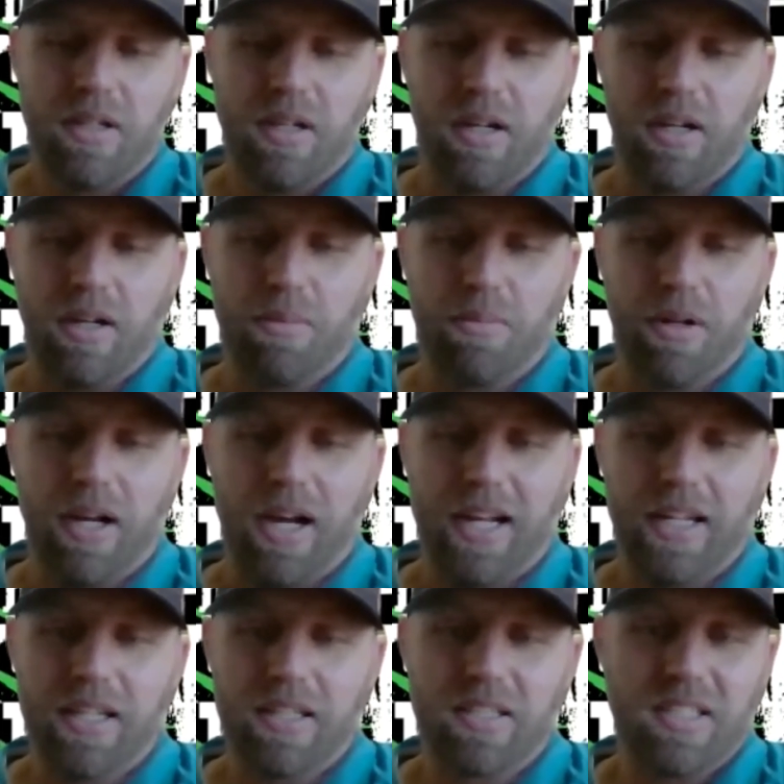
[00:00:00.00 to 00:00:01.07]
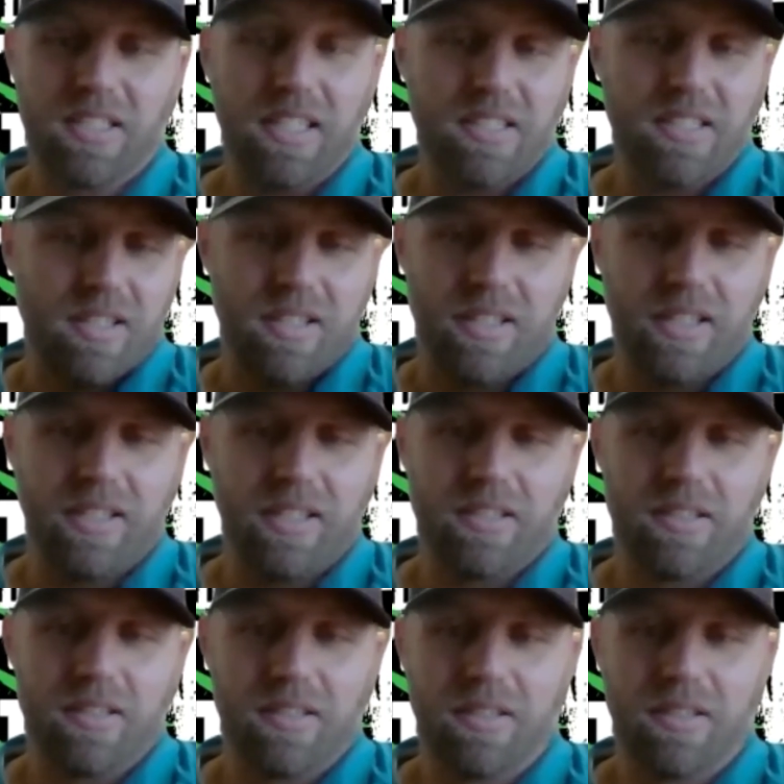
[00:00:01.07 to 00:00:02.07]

I guess seasonally,